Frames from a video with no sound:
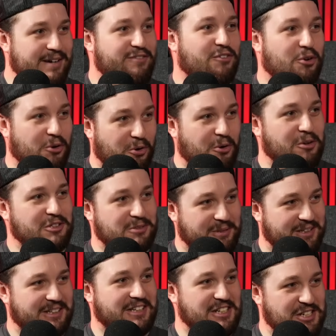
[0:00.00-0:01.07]
we thought orcs were
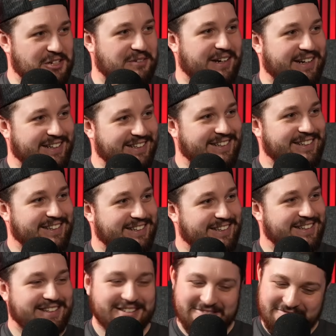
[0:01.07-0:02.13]
good at shooting.
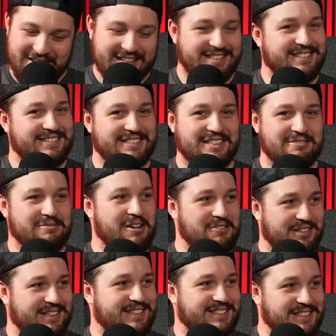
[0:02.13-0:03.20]
Wait till you see World
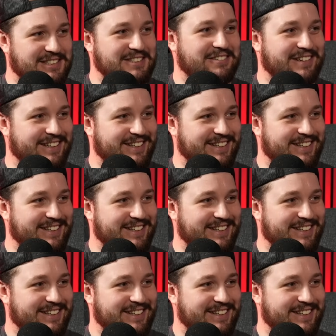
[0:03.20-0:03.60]
Eaters are shooting.